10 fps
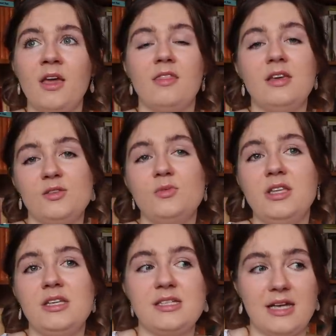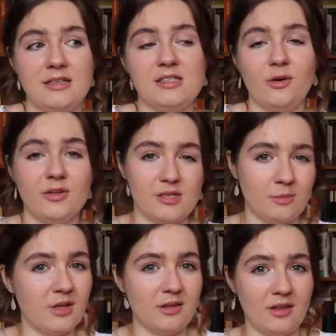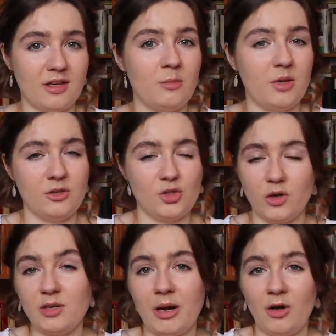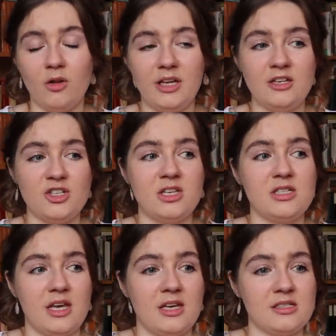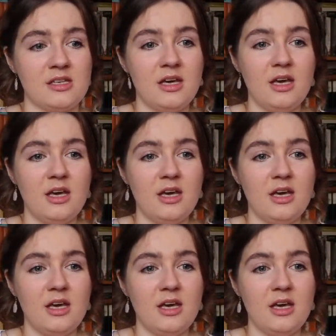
this really stands out as something that can be enjoyed by all ages. It's